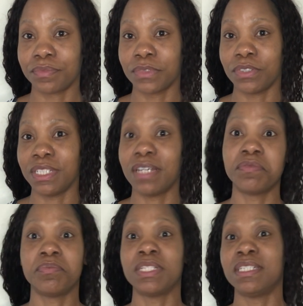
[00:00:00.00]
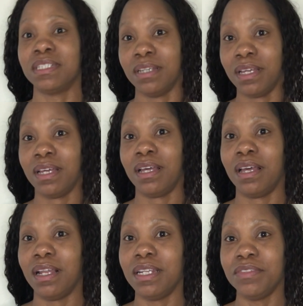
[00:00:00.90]
or you haven't been
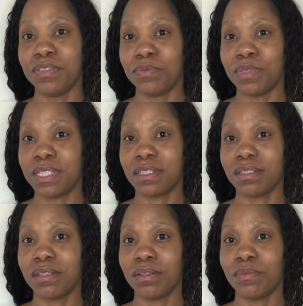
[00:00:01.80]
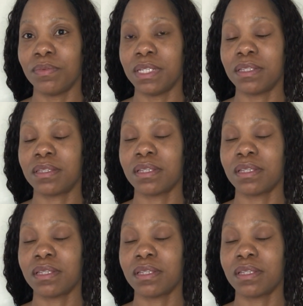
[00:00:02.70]
living with